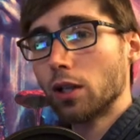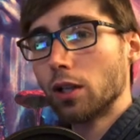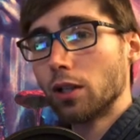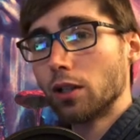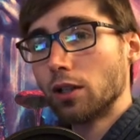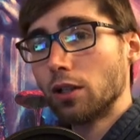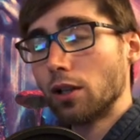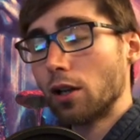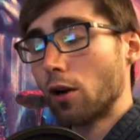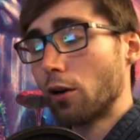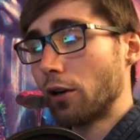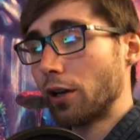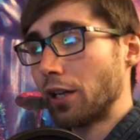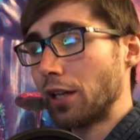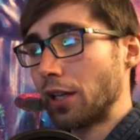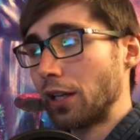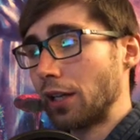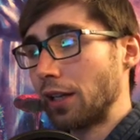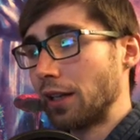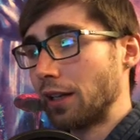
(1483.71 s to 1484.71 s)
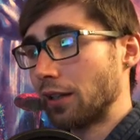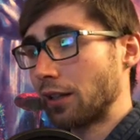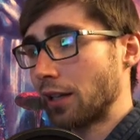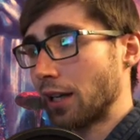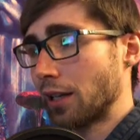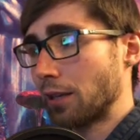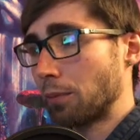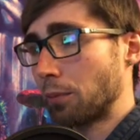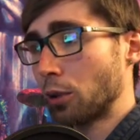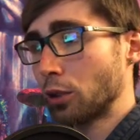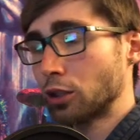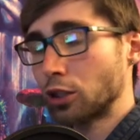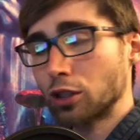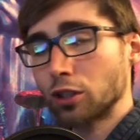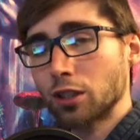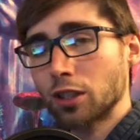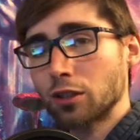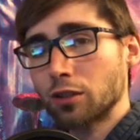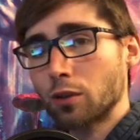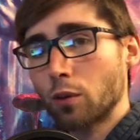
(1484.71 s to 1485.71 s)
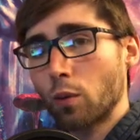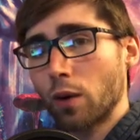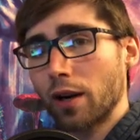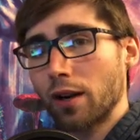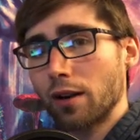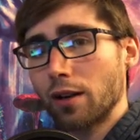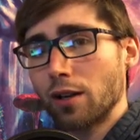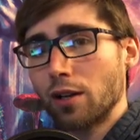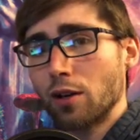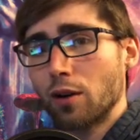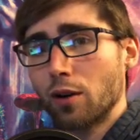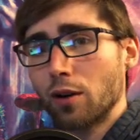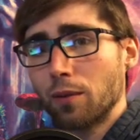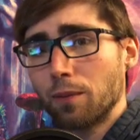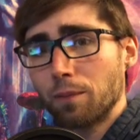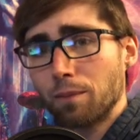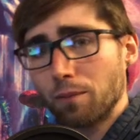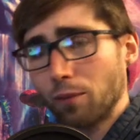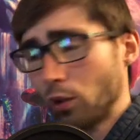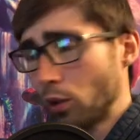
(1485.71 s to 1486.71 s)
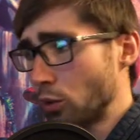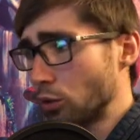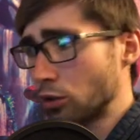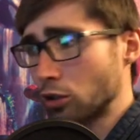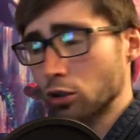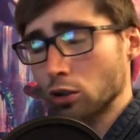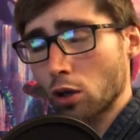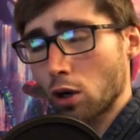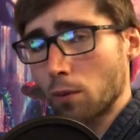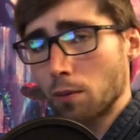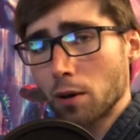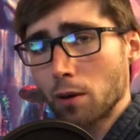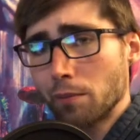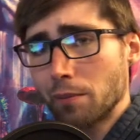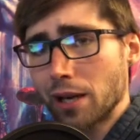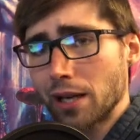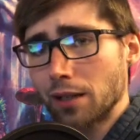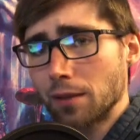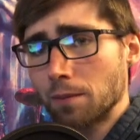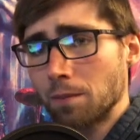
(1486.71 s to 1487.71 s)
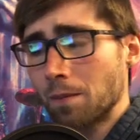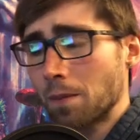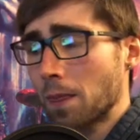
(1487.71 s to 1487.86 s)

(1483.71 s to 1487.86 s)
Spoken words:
and it kind of pushes us to where it loses all momentum.